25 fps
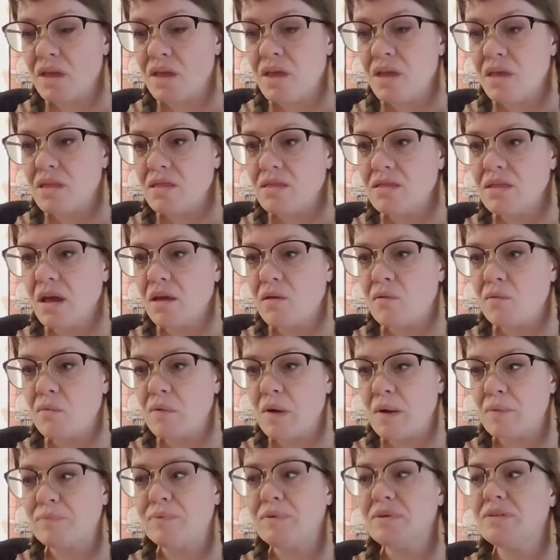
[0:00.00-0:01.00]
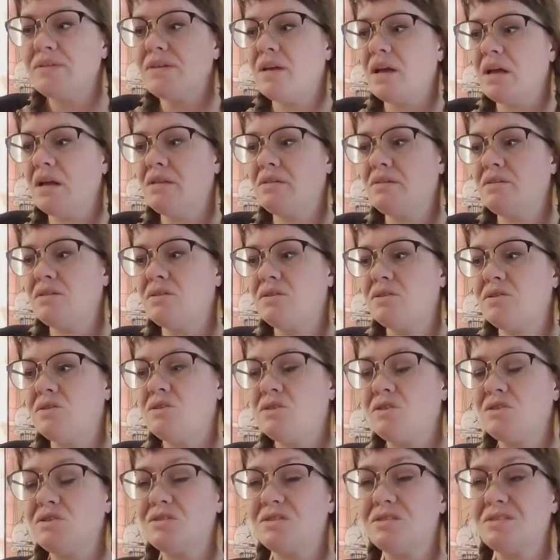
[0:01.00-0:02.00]
that represents
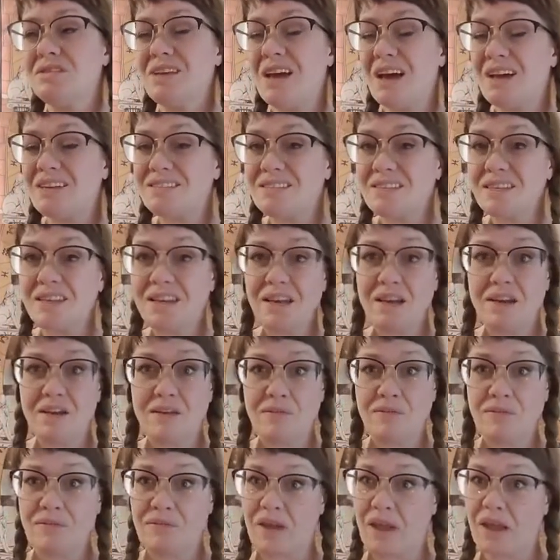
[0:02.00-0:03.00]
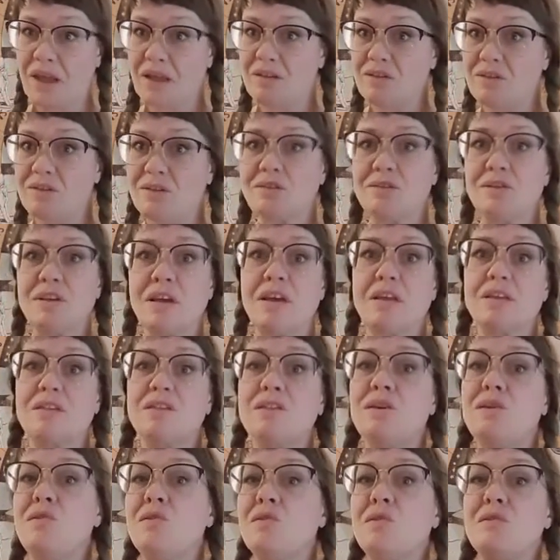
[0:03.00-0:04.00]
just destiny and fate, just like
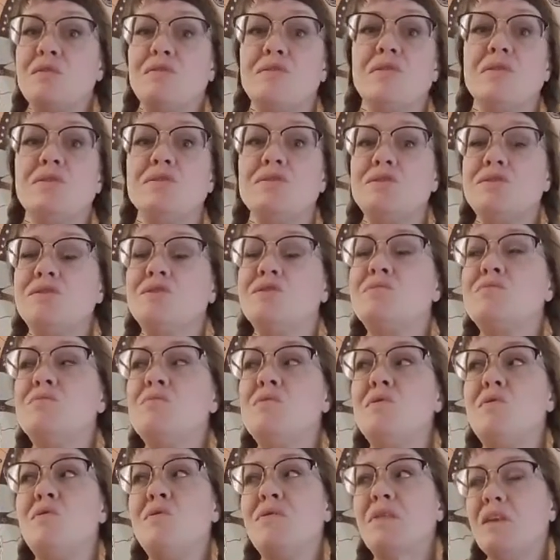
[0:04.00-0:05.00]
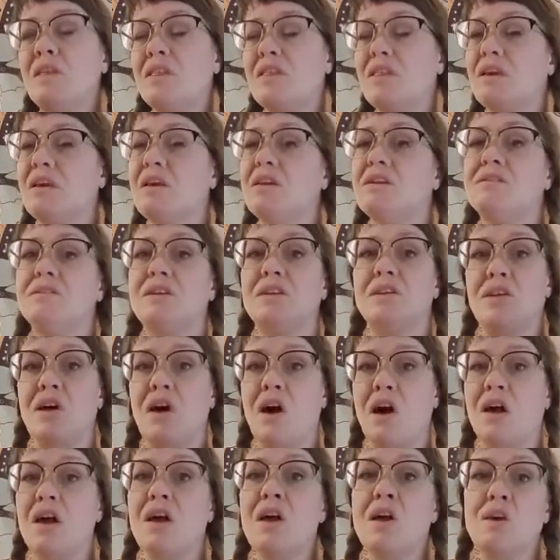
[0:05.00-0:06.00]
the universe just moving things
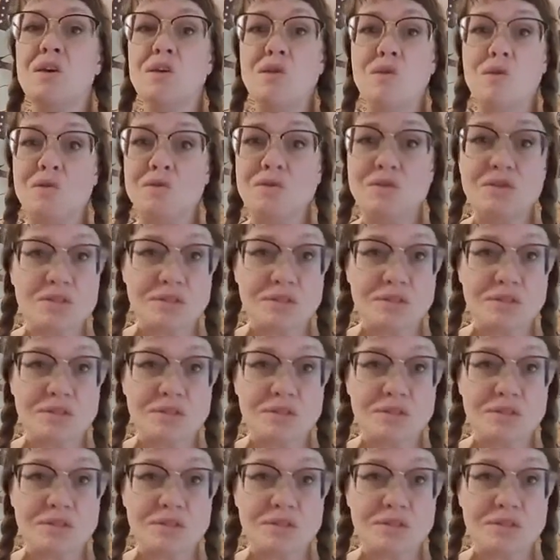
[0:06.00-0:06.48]
along. You just